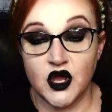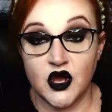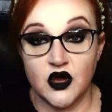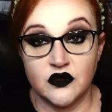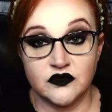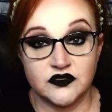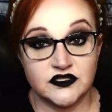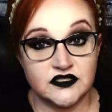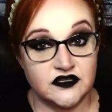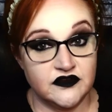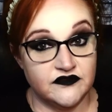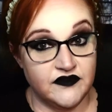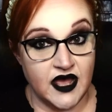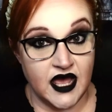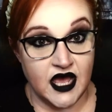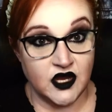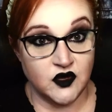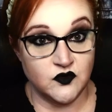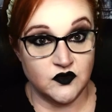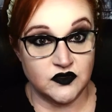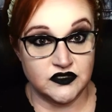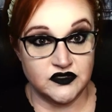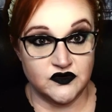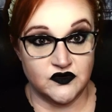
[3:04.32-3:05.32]
coast of
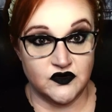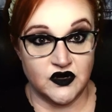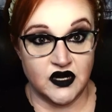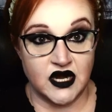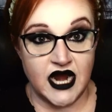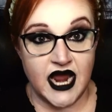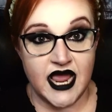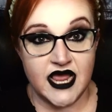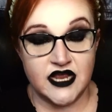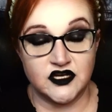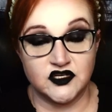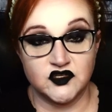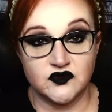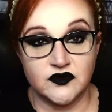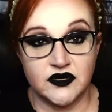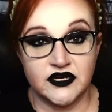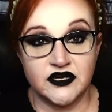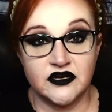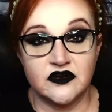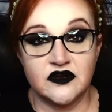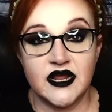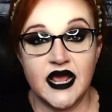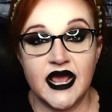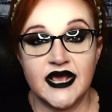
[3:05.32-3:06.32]
Ecuador and
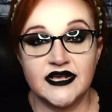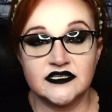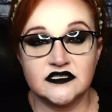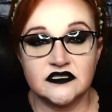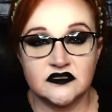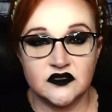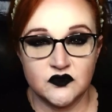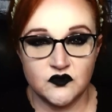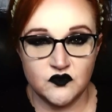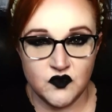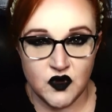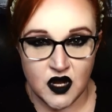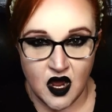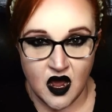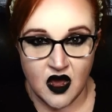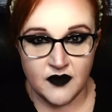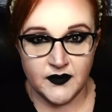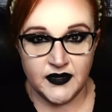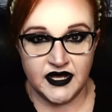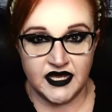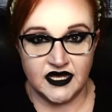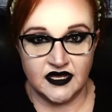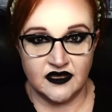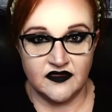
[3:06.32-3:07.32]
triggered a
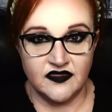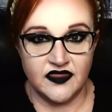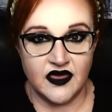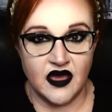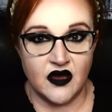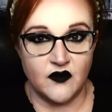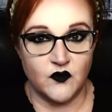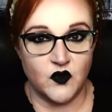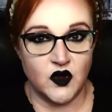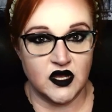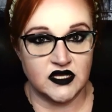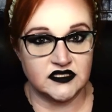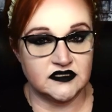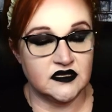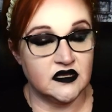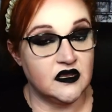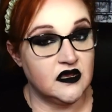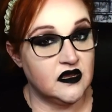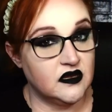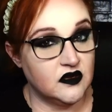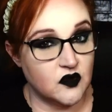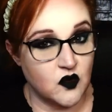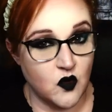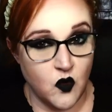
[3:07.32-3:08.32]
tsunami that was
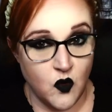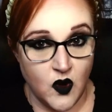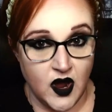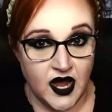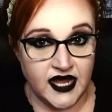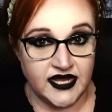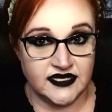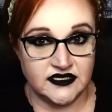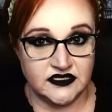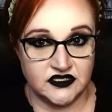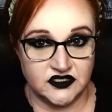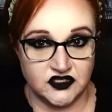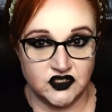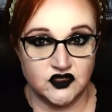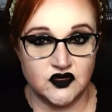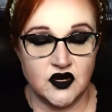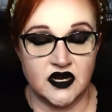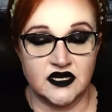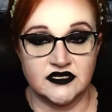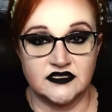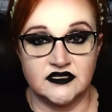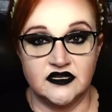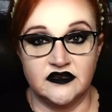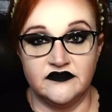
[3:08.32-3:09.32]
quite
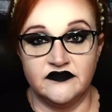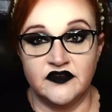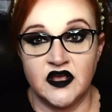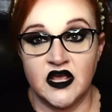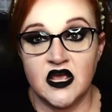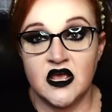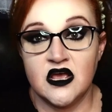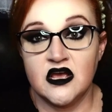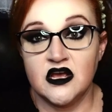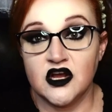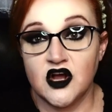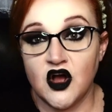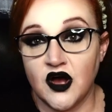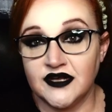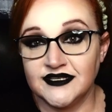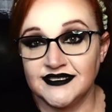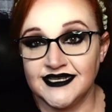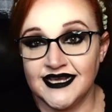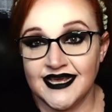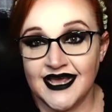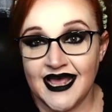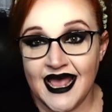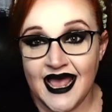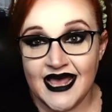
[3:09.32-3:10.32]
destructive,
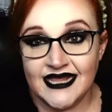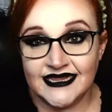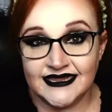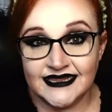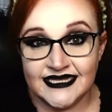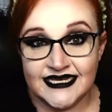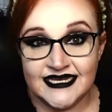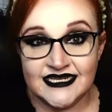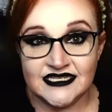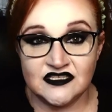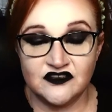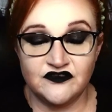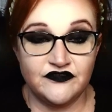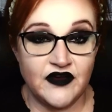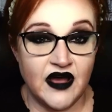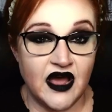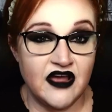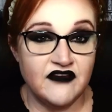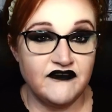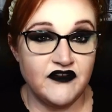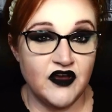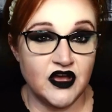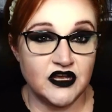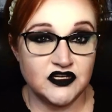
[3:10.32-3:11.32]
causing at least
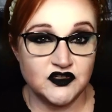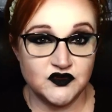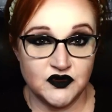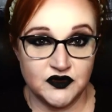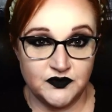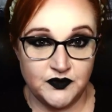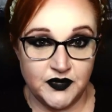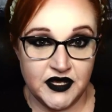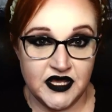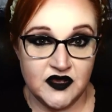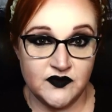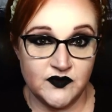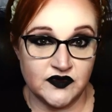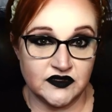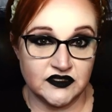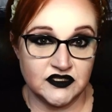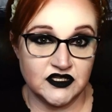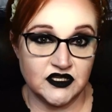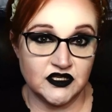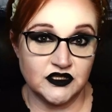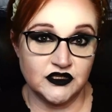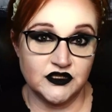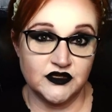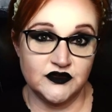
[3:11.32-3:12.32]
500 people
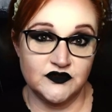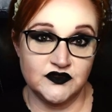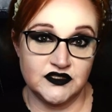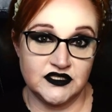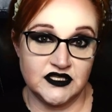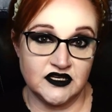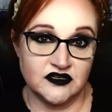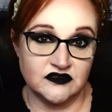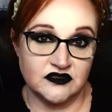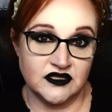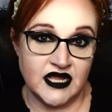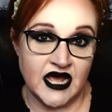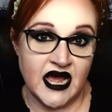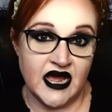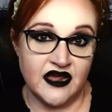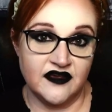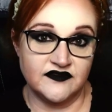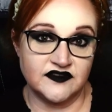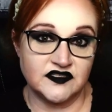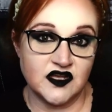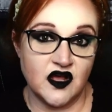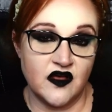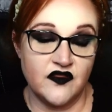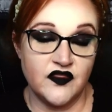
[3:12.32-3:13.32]
to lose their
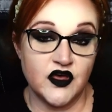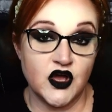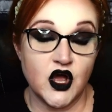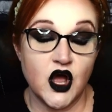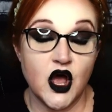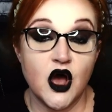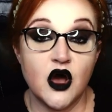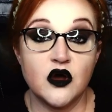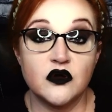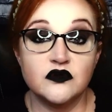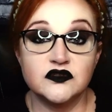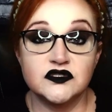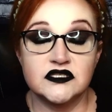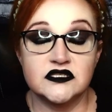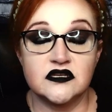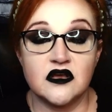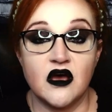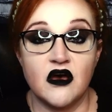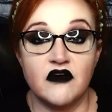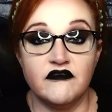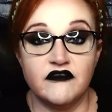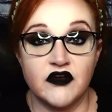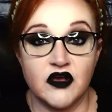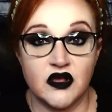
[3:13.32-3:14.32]
lives on the coast
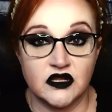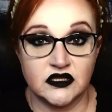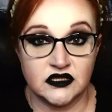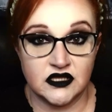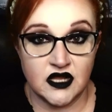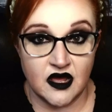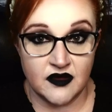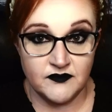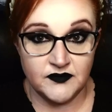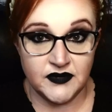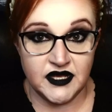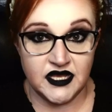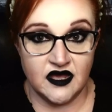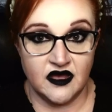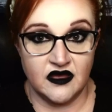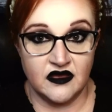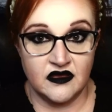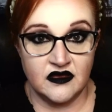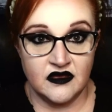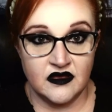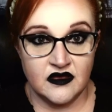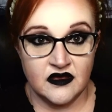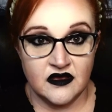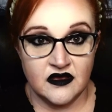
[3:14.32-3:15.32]
of Colombia.